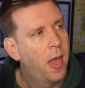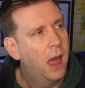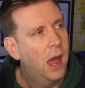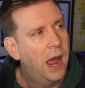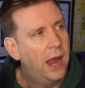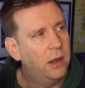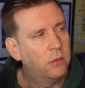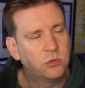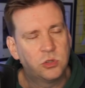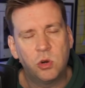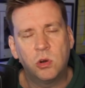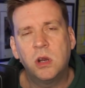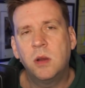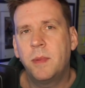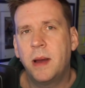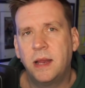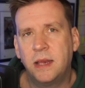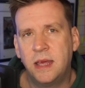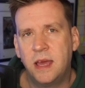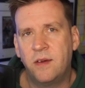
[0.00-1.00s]
And I'm talking
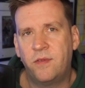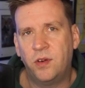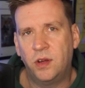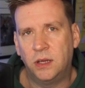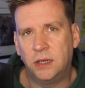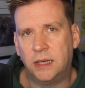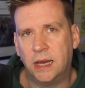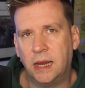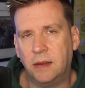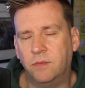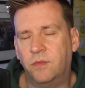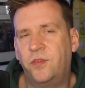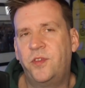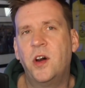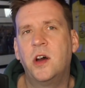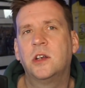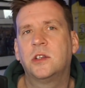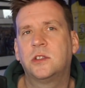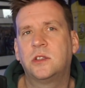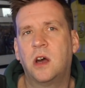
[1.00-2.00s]
about the Everton game.
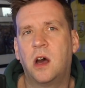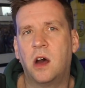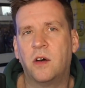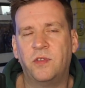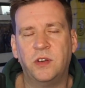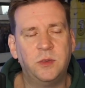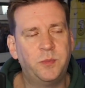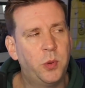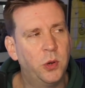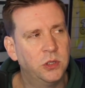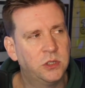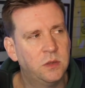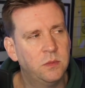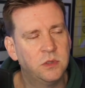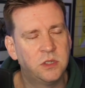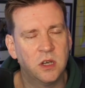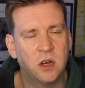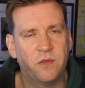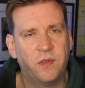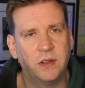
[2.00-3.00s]
First half, he puts
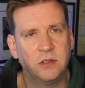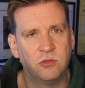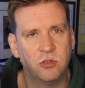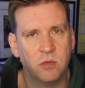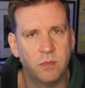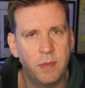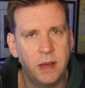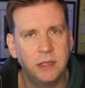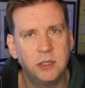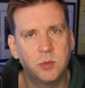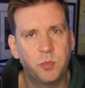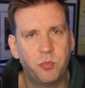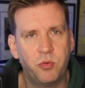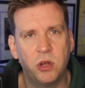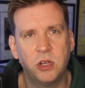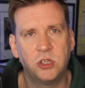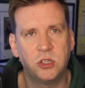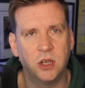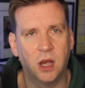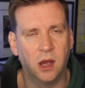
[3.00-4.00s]
himself under immense
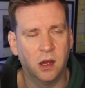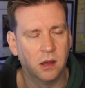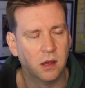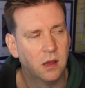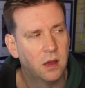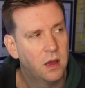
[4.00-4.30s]
pressure